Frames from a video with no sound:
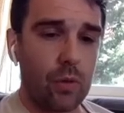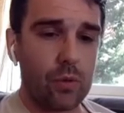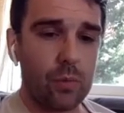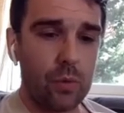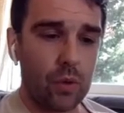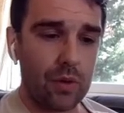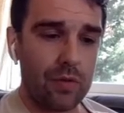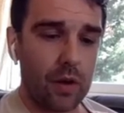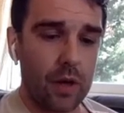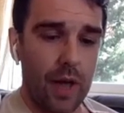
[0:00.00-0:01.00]
it was more
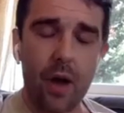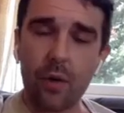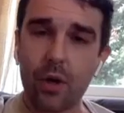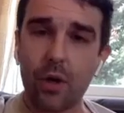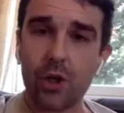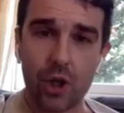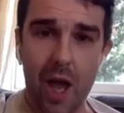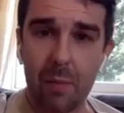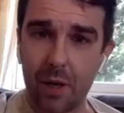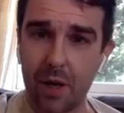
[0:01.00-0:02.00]
of a like how can I
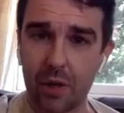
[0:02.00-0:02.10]
share my